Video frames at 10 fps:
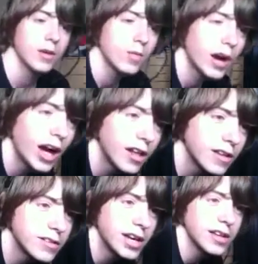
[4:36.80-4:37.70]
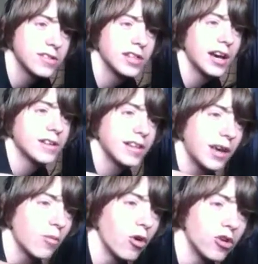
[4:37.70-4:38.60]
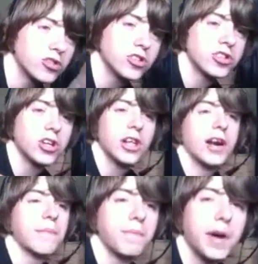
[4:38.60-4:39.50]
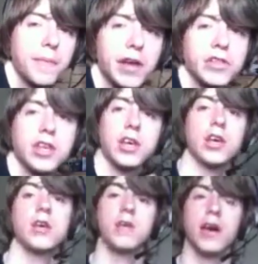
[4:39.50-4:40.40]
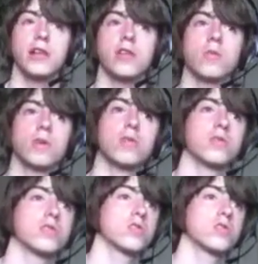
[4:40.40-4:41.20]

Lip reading: Well, that it was until I made the End of the World